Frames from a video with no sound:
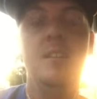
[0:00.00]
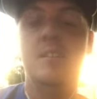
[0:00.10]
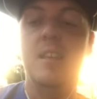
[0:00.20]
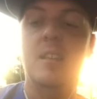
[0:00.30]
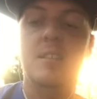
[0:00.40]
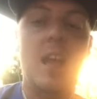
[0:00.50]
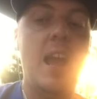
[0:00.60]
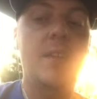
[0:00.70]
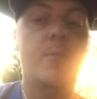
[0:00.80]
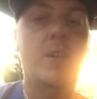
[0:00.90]
set
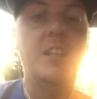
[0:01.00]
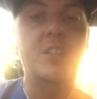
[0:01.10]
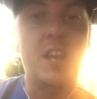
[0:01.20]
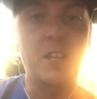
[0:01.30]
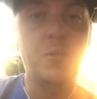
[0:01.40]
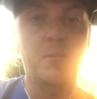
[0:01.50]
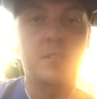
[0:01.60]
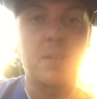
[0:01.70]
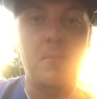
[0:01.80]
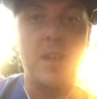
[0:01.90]
aside for any change orders
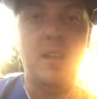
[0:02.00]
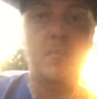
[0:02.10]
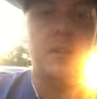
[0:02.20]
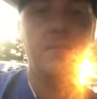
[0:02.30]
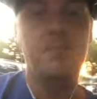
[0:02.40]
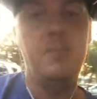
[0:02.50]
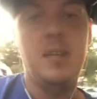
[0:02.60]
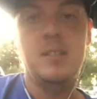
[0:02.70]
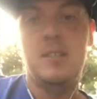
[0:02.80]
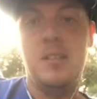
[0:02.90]
that may come up.
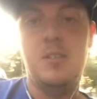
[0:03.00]
Man, the sun